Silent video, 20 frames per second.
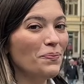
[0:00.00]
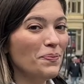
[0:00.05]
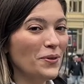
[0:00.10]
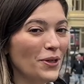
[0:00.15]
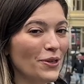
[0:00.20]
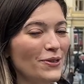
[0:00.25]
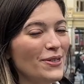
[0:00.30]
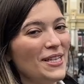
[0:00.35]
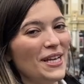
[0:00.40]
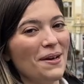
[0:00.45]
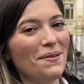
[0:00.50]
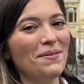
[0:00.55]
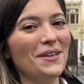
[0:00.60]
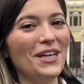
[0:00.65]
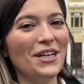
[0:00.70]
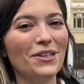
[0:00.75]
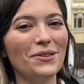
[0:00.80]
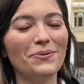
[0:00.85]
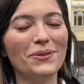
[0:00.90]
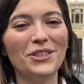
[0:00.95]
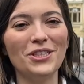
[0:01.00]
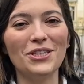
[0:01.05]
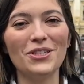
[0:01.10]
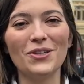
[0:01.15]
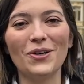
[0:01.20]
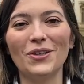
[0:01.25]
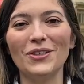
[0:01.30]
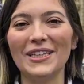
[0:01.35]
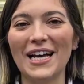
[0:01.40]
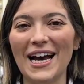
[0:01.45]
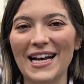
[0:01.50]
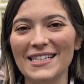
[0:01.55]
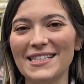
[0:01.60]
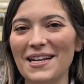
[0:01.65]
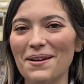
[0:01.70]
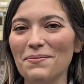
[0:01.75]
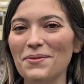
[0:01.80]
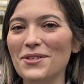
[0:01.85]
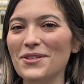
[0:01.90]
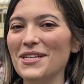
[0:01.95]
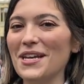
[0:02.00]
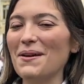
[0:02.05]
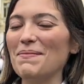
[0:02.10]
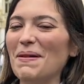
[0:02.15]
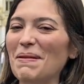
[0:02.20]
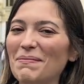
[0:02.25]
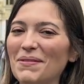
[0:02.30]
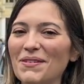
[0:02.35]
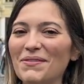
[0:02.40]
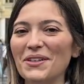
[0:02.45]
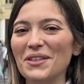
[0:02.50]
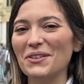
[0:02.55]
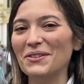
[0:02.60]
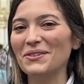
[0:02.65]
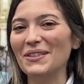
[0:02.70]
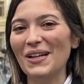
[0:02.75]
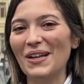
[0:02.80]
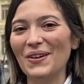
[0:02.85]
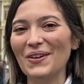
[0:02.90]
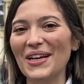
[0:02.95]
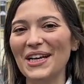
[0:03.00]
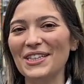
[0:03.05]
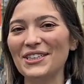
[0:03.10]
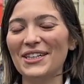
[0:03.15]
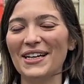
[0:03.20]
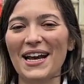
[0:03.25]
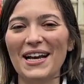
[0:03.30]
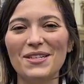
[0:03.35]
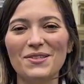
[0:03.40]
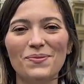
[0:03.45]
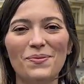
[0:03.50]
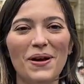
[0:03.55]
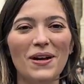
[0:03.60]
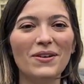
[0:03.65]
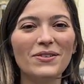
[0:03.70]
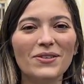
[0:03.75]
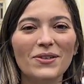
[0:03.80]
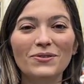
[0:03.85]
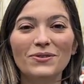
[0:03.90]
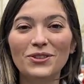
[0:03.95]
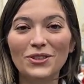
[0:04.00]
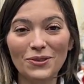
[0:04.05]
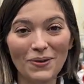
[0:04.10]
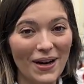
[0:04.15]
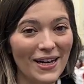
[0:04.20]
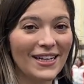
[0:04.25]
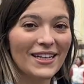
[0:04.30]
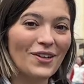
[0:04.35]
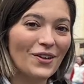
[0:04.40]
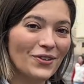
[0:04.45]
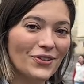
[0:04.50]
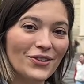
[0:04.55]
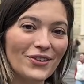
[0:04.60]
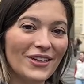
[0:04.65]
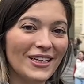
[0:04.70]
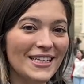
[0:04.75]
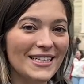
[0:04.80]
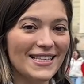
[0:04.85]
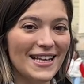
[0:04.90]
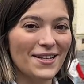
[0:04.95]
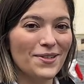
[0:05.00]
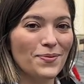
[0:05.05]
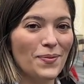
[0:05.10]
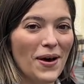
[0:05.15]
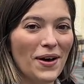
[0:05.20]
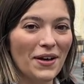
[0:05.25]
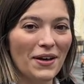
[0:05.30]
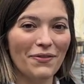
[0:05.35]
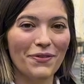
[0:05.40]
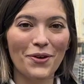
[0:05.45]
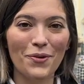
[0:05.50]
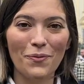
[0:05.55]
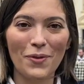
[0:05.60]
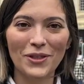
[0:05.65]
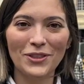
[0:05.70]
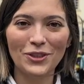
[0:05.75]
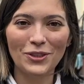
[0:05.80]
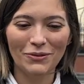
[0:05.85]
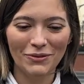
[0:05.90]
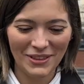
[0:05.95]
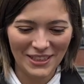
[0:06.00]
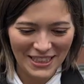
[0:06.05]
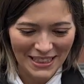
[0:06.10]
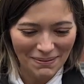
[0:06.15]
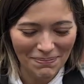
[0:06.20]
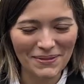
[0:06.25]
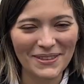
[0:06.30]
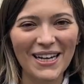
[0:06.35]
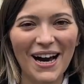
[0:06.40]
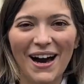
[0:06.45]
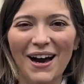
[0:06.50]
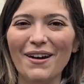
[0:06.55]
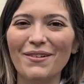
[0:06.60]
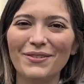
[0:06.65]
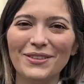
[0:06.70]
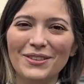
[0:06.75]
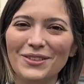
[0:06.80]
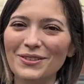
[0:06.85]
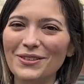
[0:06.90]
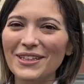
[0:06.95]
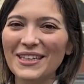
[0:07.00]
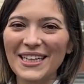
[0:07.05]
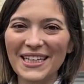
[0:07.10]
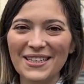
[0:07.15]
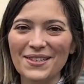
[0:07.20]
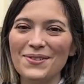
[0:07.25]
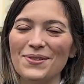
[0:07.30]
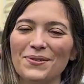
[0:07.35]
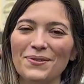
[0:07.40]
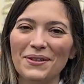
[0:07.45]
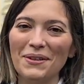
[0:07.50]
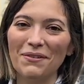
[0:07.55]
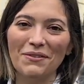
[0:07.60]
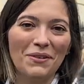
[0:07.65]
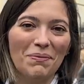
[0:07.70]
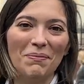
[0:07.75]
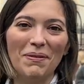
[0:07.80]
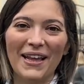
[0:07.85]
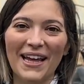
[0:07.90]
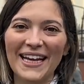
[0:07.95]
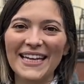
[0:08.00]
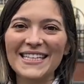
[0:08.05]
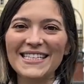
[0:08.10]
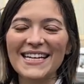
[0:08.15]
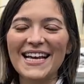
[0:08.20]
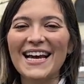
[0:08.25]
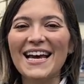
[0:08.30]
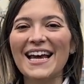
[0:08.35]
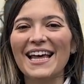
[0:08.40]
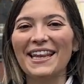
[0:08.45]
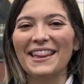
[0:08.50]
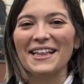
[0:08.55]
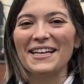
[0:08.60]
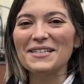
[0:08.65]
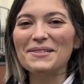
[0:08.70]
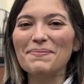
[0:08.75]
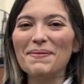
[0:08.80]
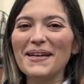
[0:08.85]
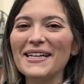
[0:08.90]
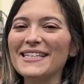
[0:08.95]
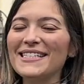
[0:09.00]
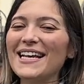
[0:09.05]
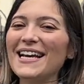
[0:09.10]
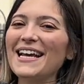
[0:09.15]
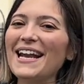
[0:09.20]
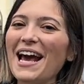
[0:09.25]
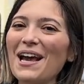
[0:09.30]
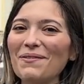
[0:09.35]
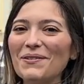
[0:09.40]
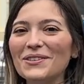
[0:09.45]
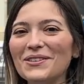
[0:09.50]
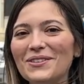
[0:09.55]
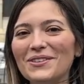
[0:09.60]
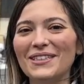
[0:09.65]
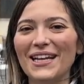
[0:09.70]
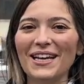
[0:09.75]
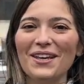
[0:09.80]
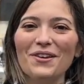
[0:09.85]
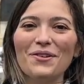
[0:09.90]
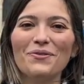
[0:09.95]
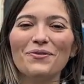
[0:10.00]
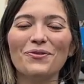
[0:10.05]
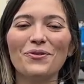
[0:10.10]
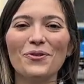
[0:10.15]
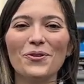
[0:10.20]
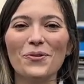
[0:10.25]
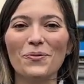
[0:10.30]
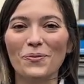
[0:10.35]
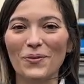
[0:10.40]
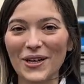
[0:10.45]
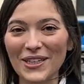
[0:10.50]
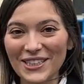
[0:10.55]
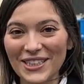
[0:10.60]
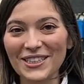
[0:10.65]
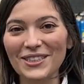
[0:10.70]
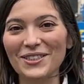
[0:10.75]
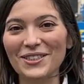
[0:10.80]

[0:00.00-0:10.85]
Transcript: museum here, which is called Astra Museum. I'm leaving you the location as well, so do add it on your list as well if you want to deep dive into the history of the place. This being said, I want to thank you for watching